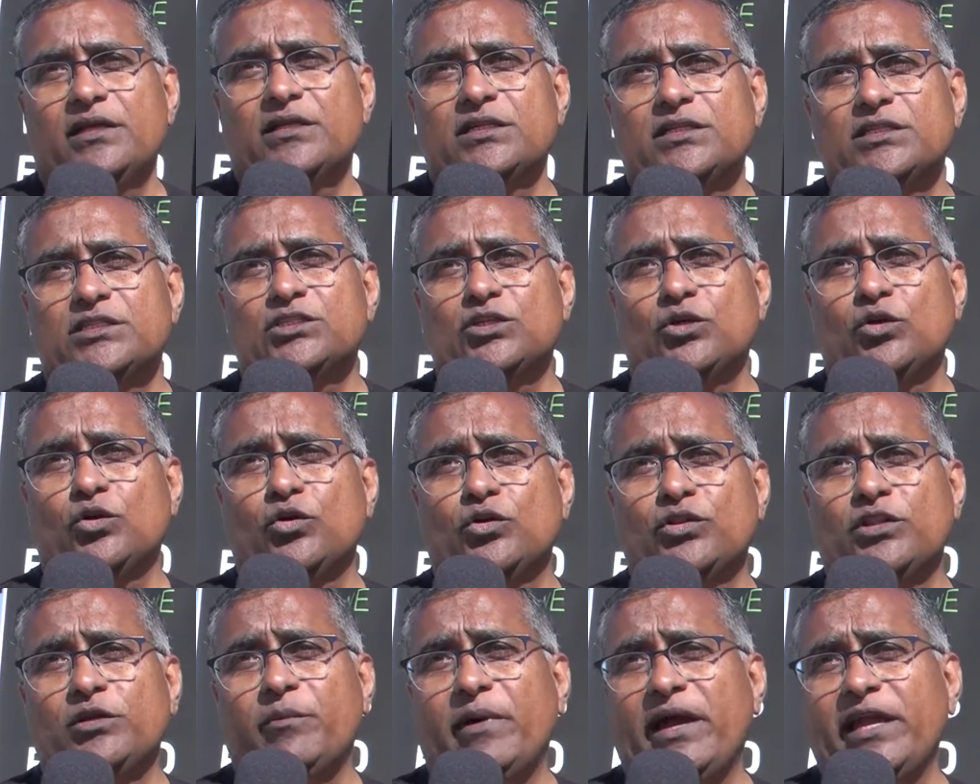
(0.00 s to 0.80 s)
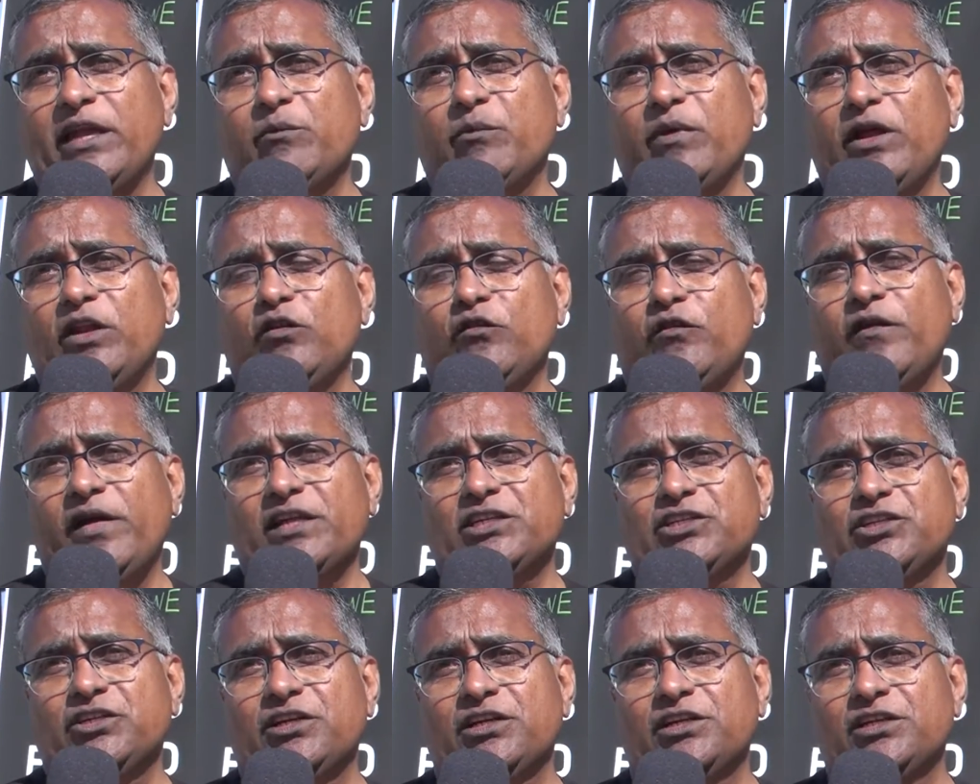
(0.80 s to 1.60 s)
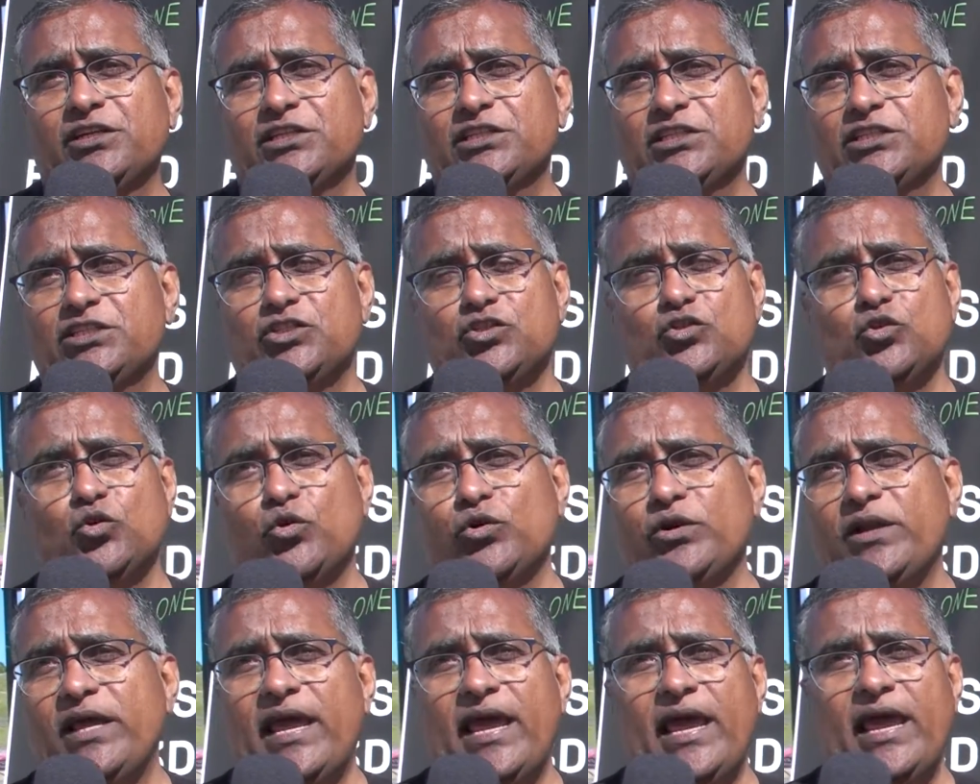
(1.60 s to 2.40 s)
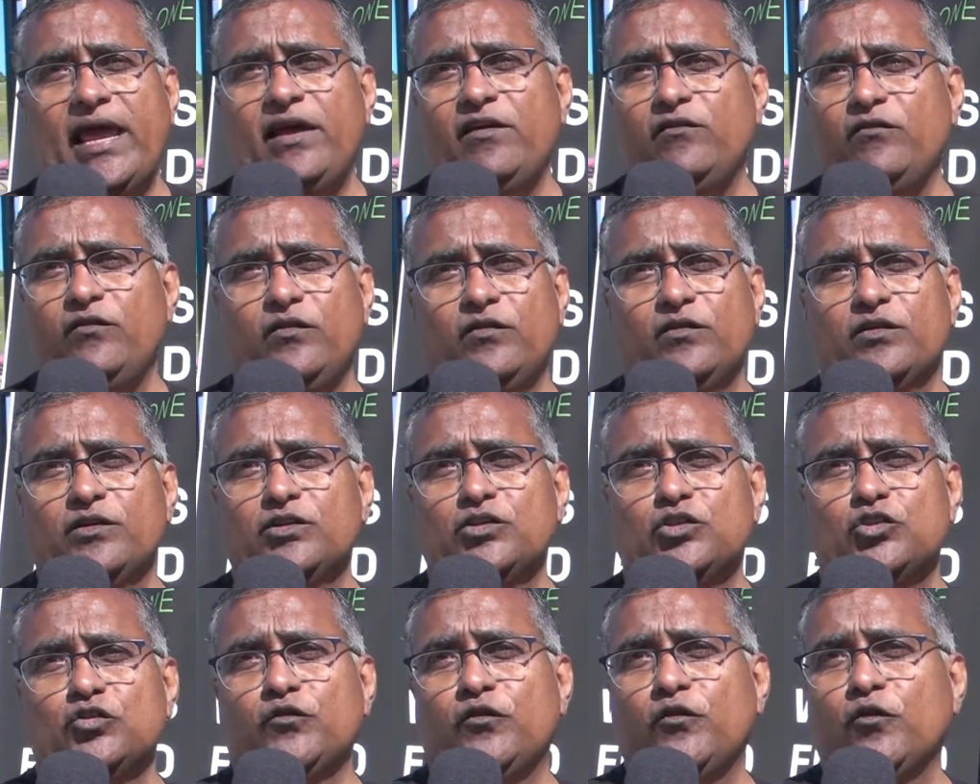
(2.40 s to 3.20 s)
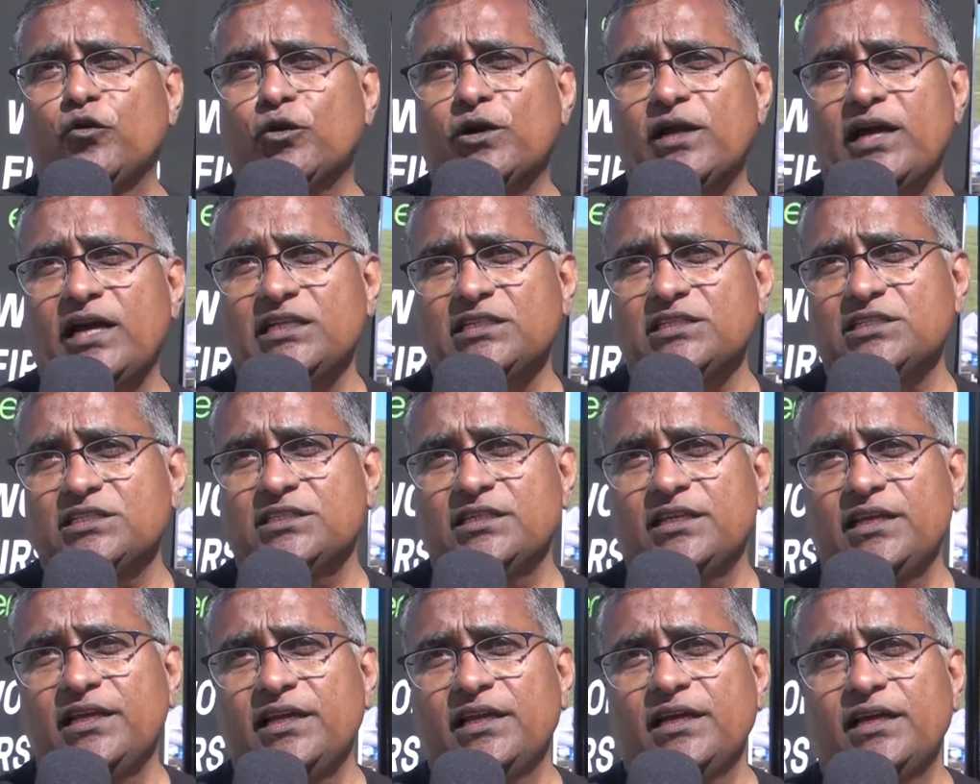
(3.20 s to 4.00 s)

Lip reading: So the bike manufacturers don't have to forecast.